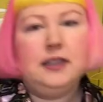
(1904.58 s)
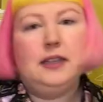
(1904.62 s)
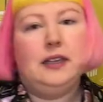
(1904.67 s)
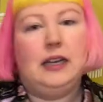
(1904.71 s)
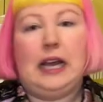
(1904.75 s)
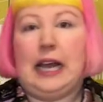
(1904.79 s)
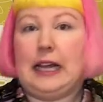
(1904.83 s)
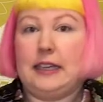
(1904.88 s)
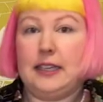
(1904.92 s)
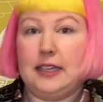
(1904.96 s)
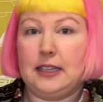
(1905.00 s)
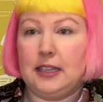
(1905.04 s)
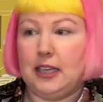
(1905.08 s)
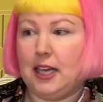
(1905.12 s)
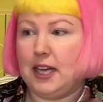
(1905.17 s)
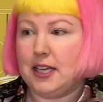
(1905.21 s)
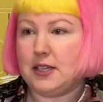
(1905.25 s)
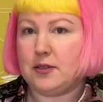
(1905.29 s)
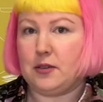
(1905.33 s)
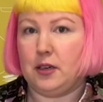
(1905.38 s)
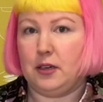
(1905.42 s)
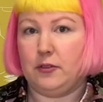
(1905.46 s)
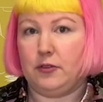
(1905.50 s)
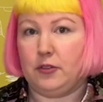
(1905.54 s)
And then
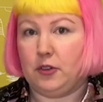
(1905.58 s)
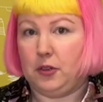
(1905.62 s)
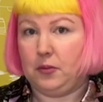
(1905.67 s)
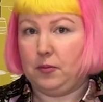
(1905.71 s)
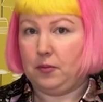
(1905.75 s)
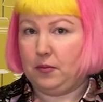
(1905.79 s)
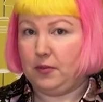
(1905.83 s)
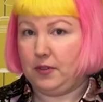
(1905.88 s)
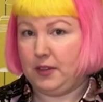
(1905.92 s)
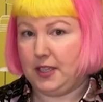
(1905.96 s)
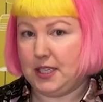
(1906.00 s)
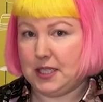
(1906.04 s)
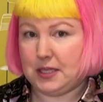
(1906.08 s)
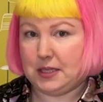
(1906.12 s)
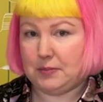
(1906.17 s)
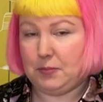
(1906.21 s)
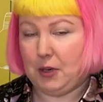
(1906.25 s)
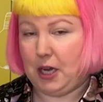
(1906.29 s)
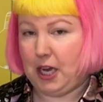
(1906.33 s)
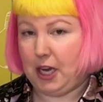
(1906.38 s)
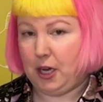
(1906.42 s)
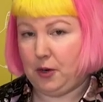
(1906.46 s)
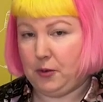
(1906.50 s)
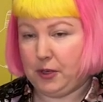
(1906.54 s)
last one from this
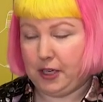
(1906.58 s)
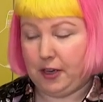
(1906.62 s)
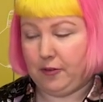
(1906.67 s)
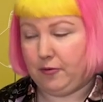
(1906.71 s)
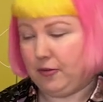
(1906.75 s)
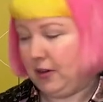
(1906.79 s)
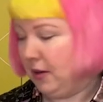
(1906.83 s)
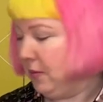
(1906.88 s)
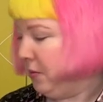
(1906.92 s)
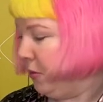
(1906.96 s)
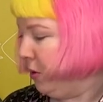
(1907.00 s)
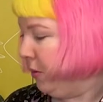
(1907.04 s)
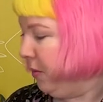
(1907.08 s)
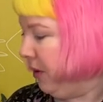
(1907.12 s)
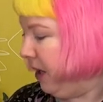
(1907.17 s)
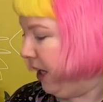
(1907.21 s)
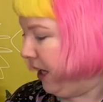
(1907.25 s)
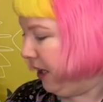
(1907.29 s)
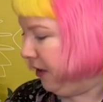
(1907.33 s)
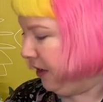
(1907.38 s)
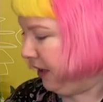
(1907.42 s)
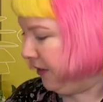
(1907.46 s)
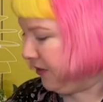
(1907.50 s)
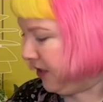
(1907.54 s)
pile, we have one more
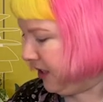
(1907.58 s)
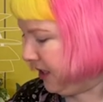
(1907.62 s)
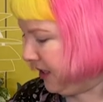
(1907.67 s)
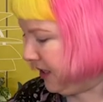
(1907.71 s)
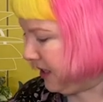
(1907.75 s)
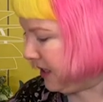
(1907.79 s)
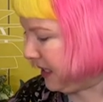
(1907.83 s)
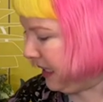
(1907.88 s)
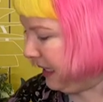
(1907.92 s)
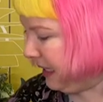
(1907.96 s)
pile after this,